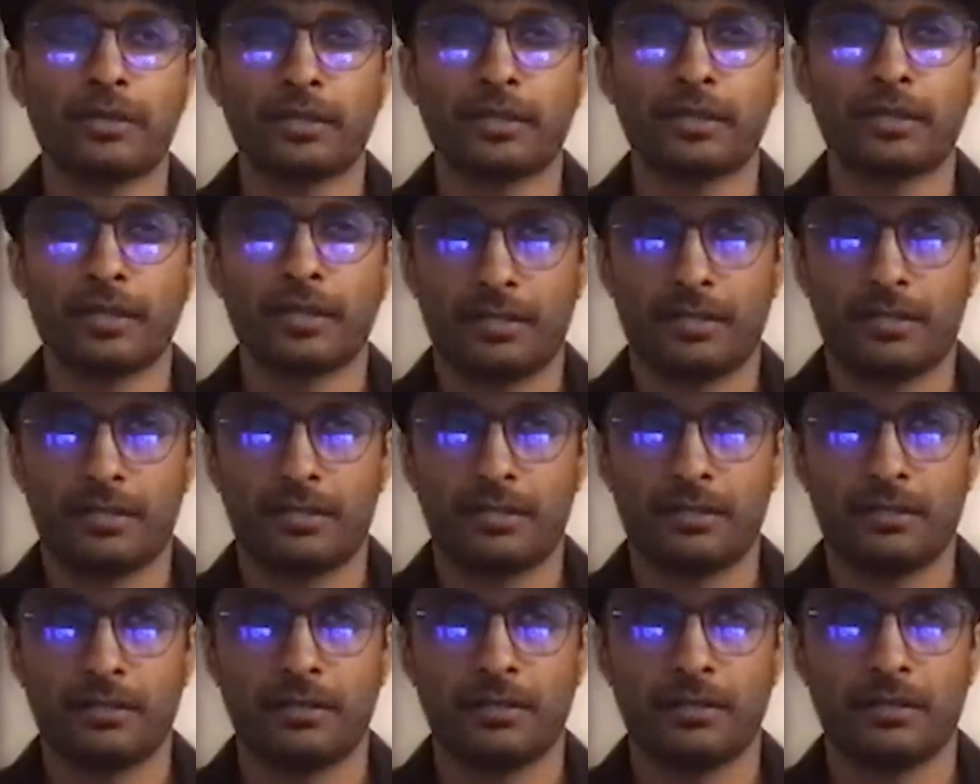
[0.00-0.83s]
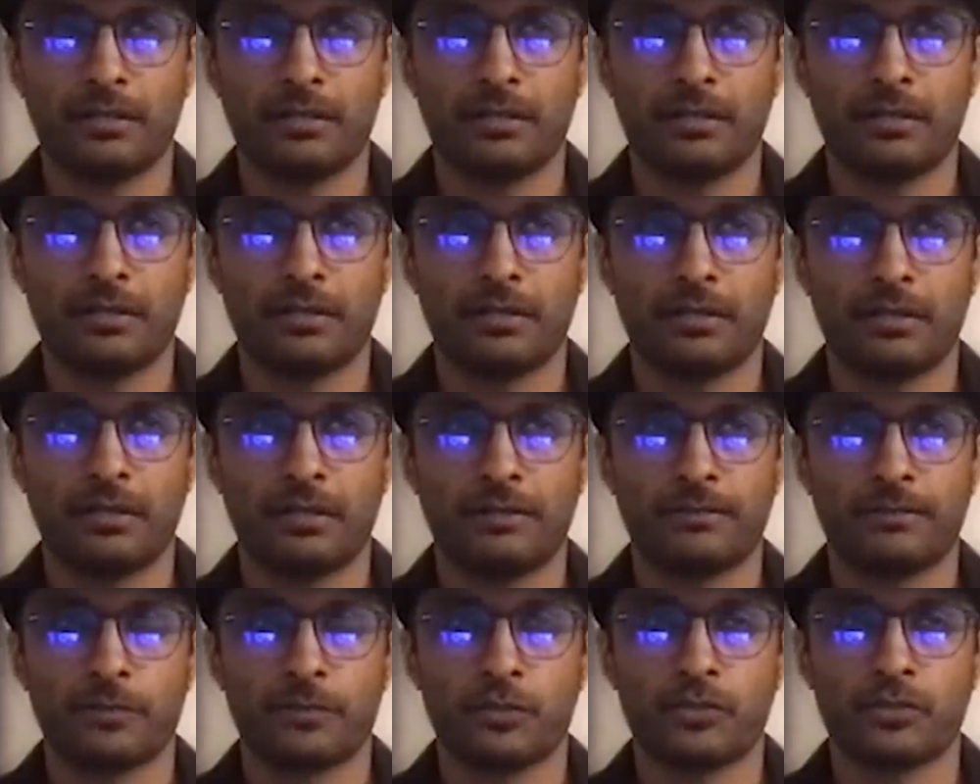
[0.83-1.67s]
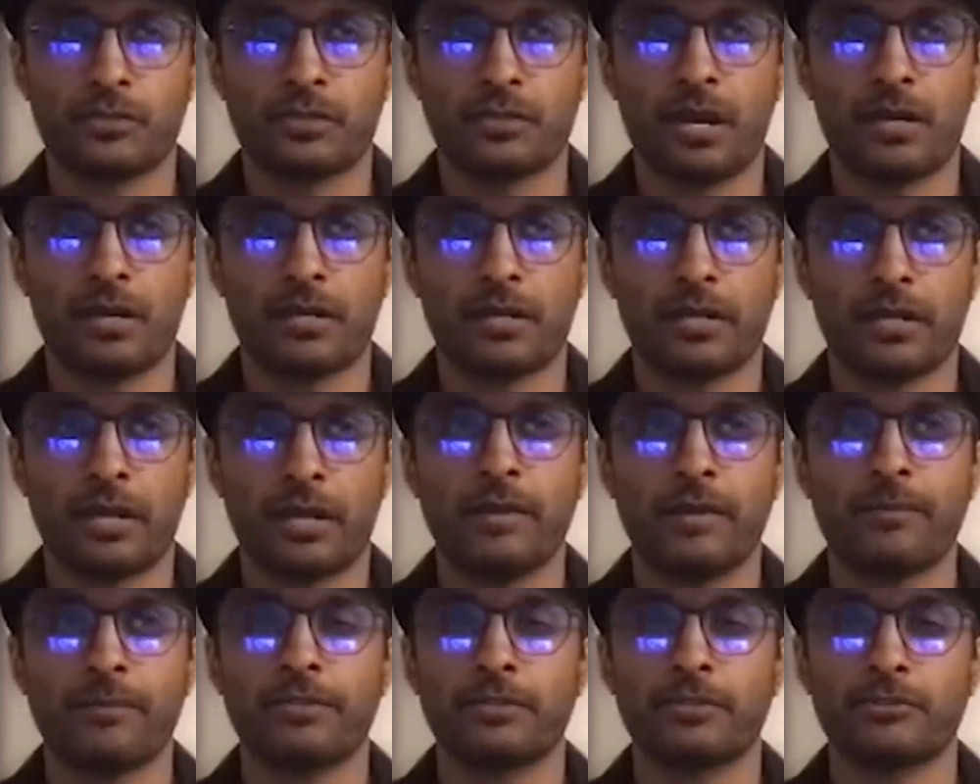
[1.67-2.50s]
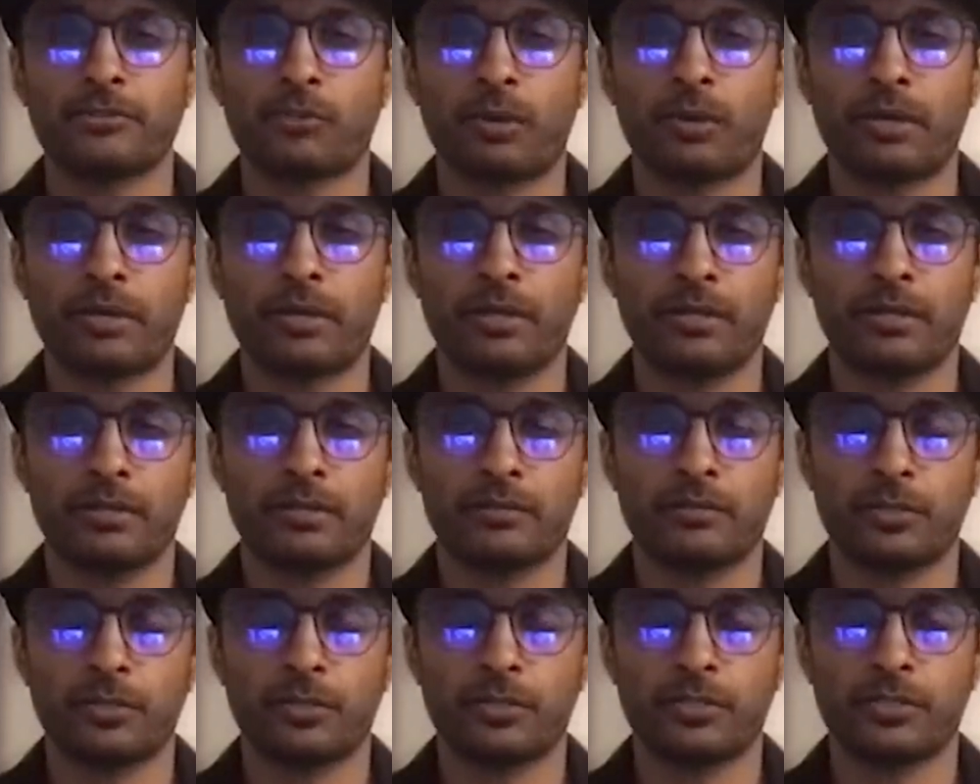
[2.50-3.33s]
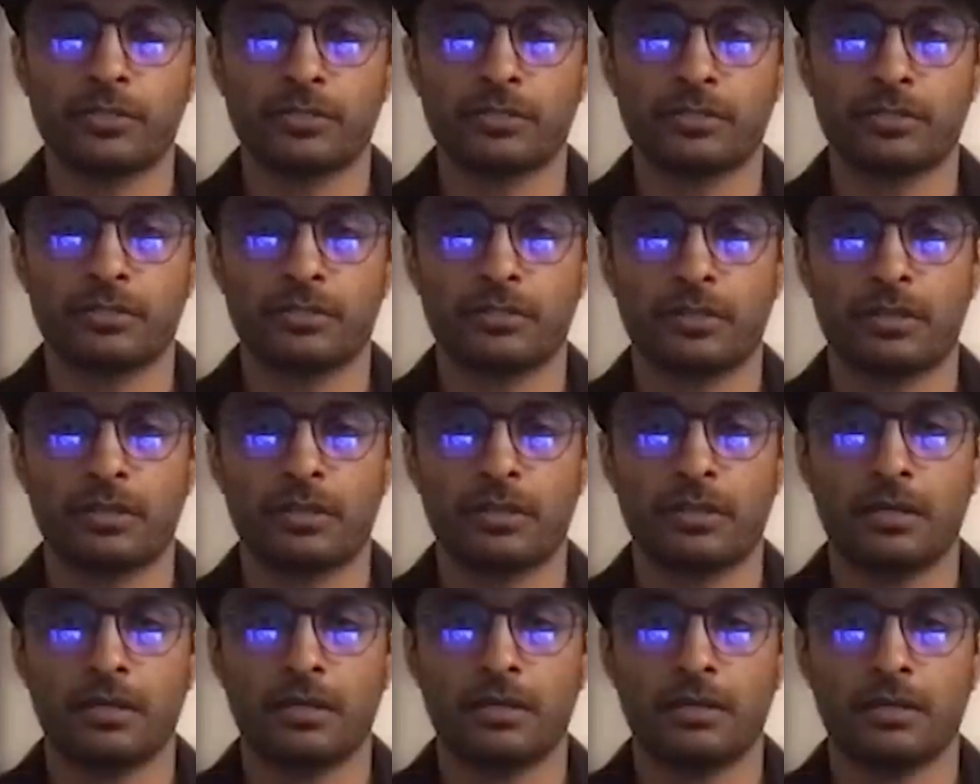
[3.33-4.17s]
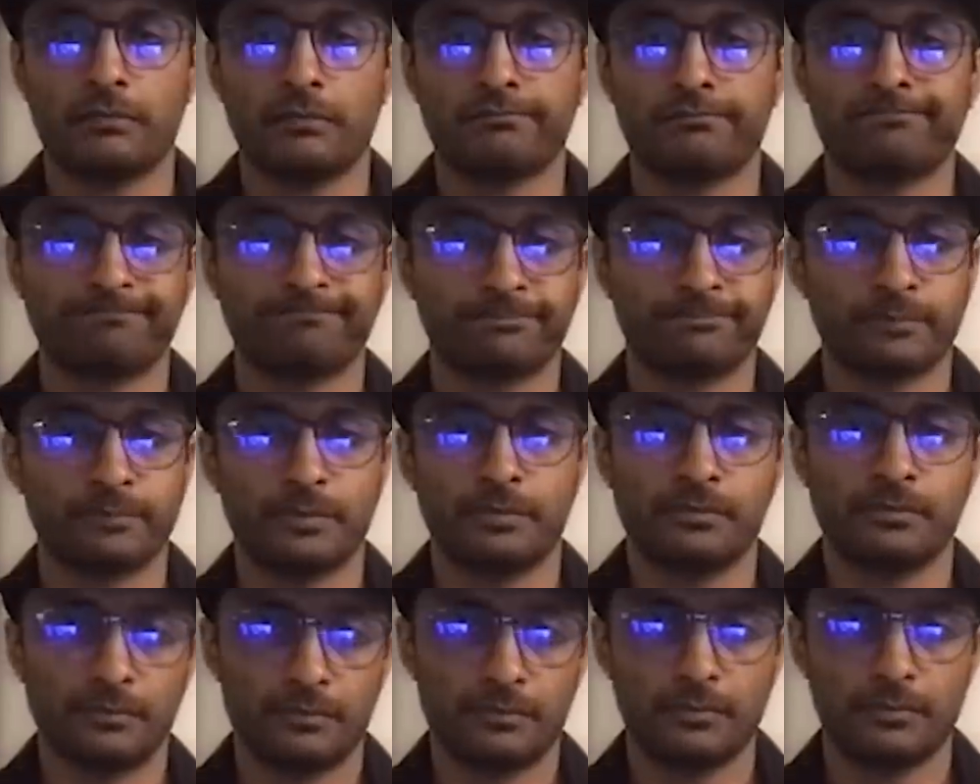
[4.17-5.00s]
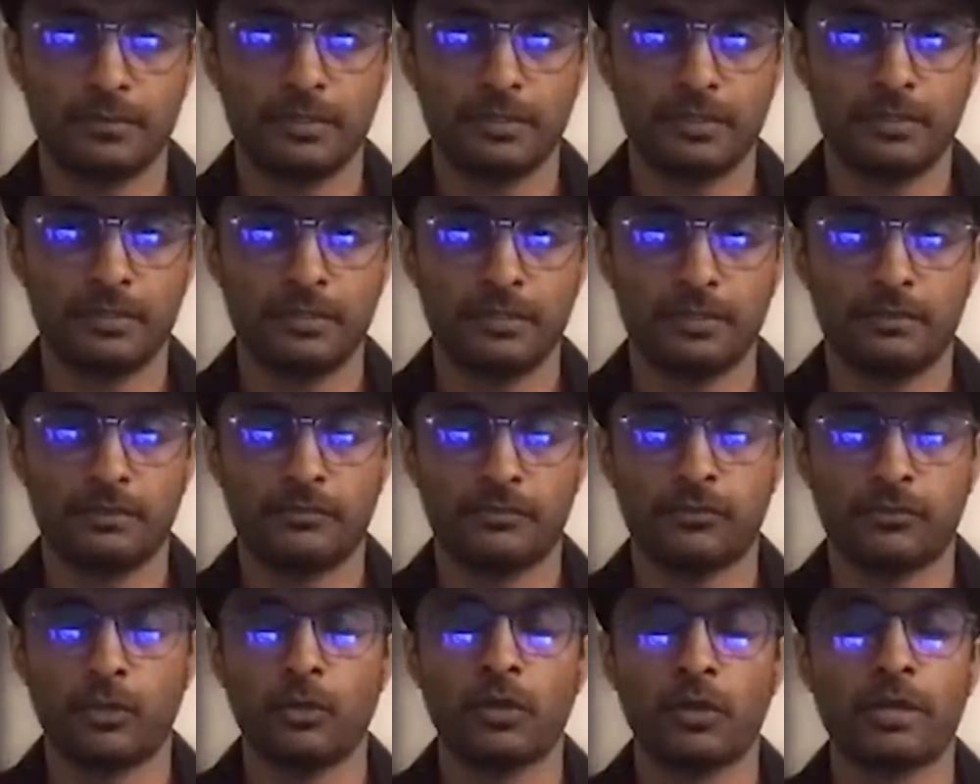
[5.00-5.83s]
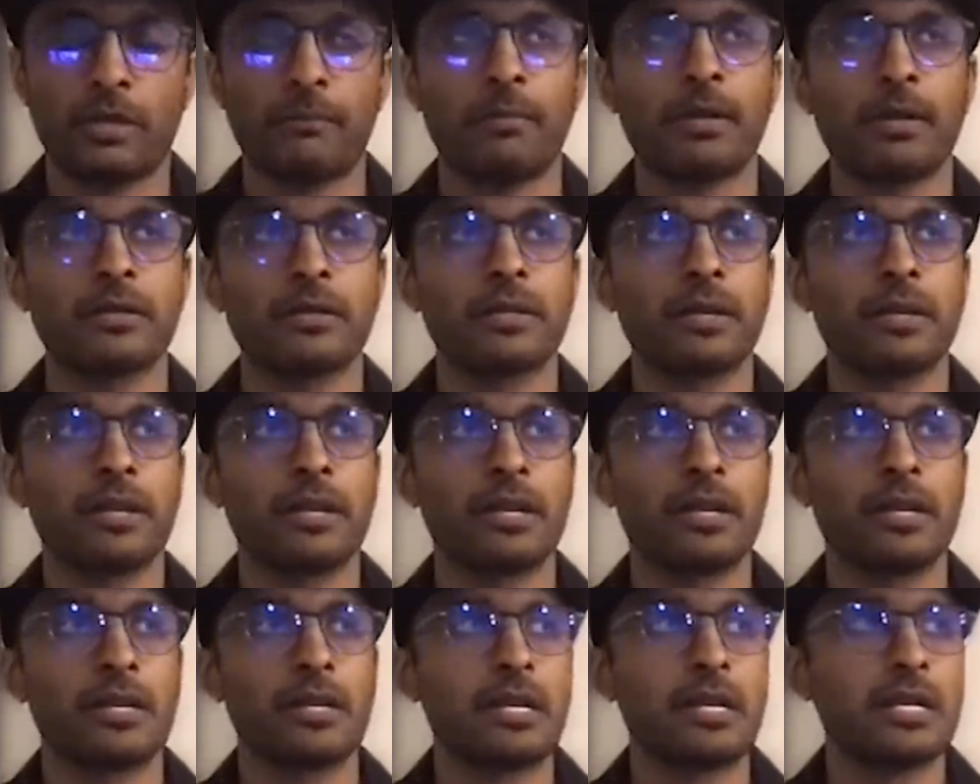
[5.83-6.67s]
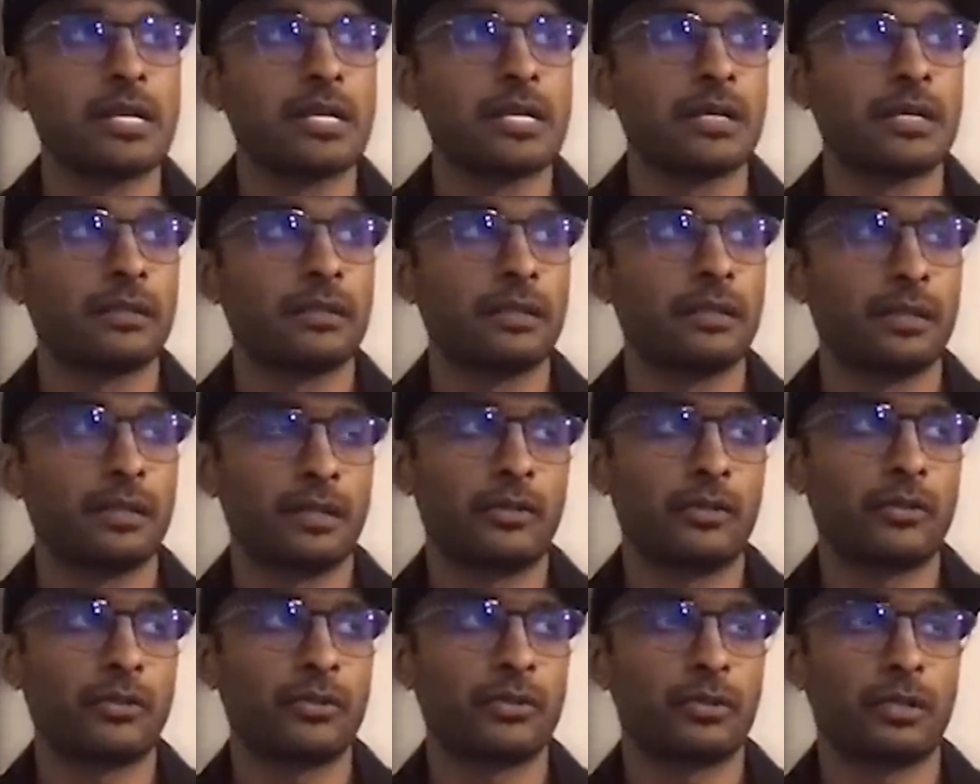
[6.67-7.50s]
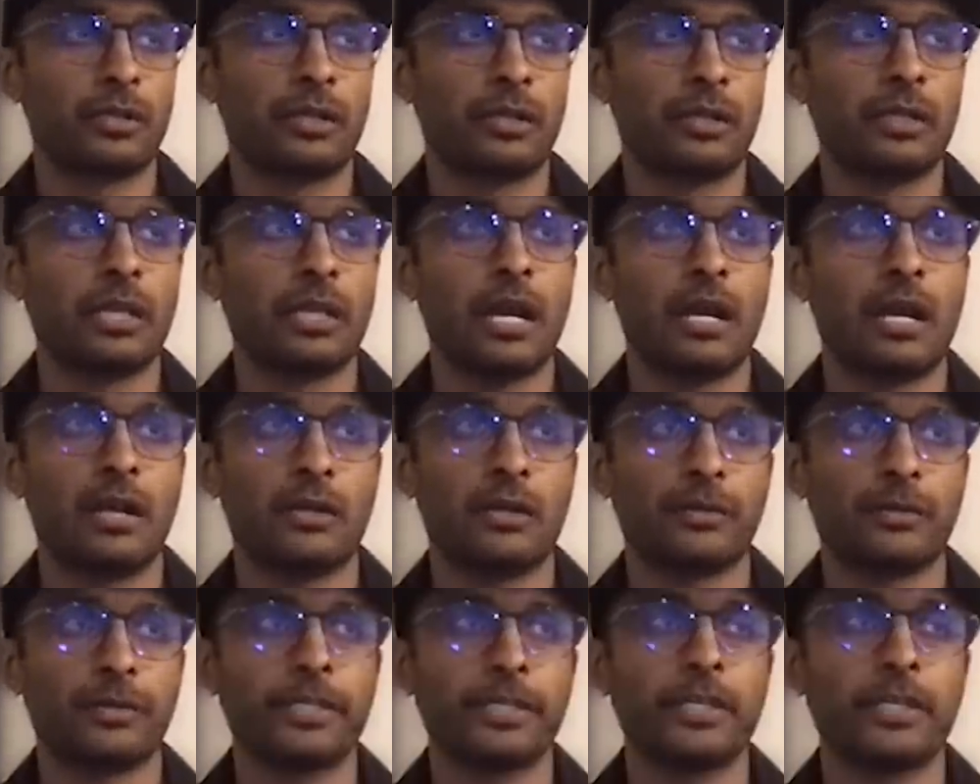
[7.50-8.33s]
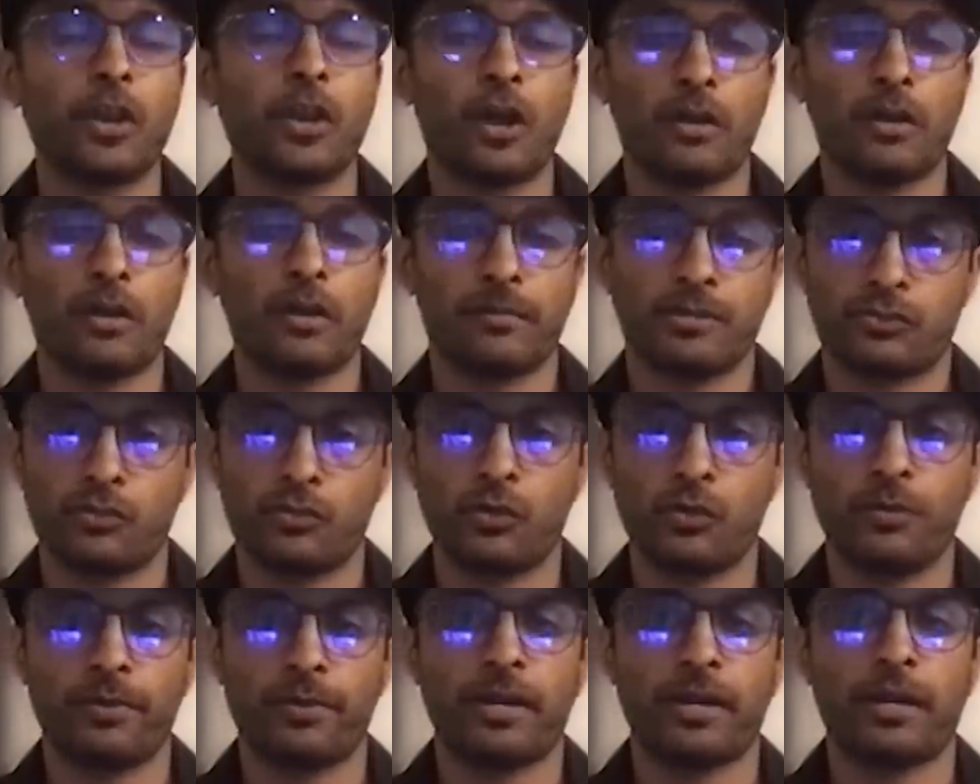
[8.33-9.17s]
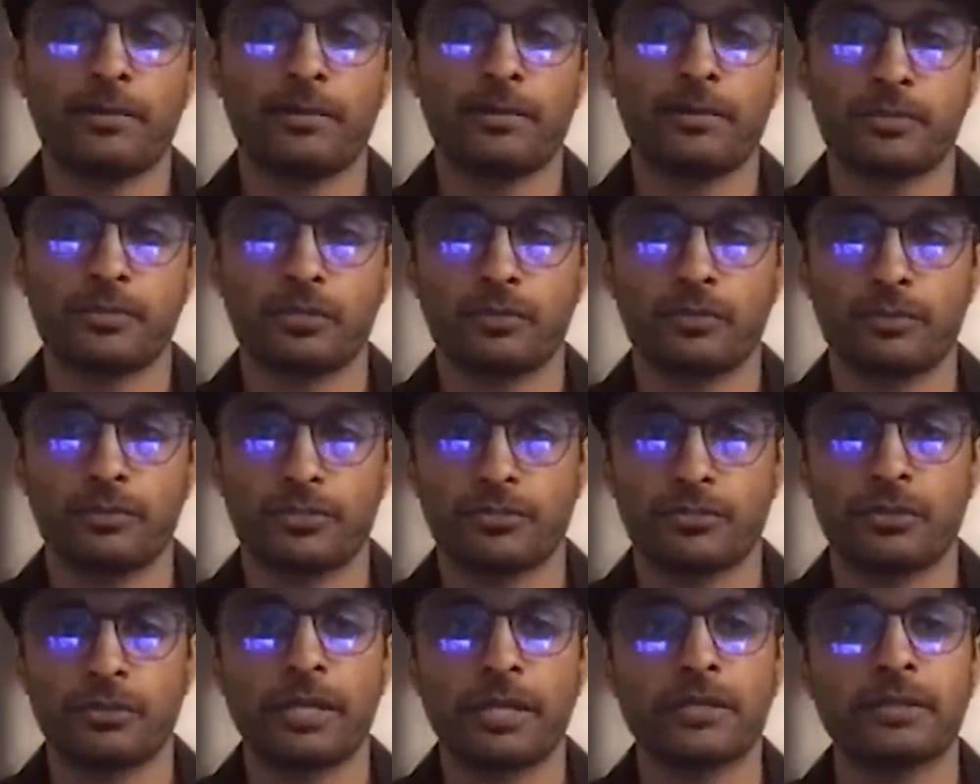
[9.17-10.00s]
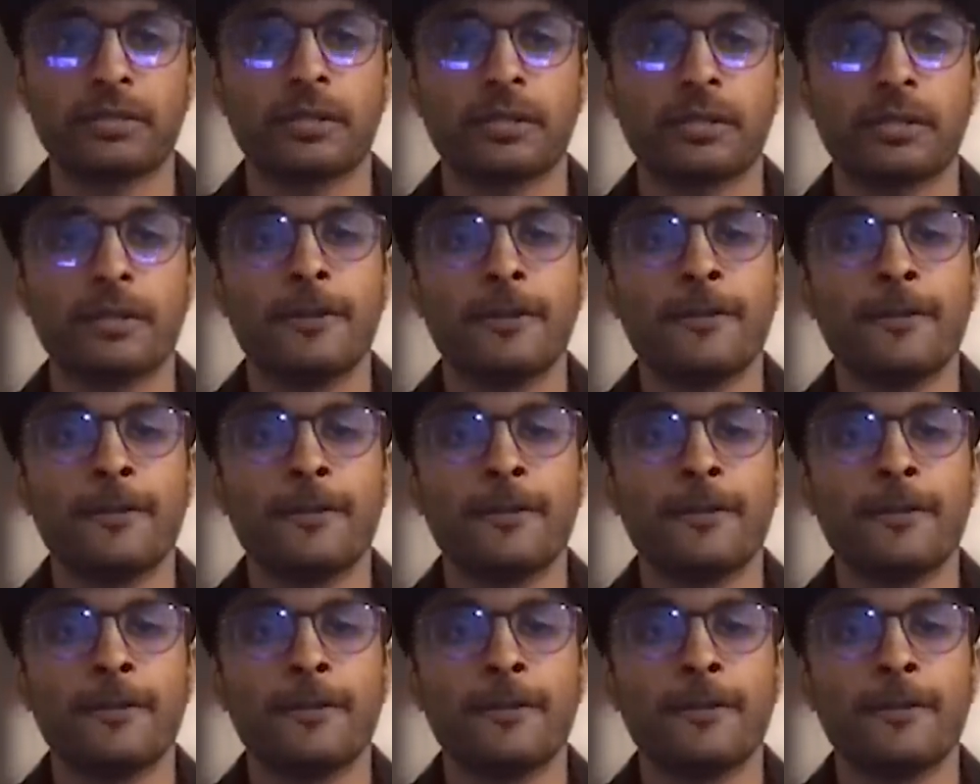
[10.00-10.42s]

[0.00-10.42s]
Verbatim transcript: I think uh, starting April 20th, which is uh, the following Monday, they're going to allow e commerce to open up, so which is great.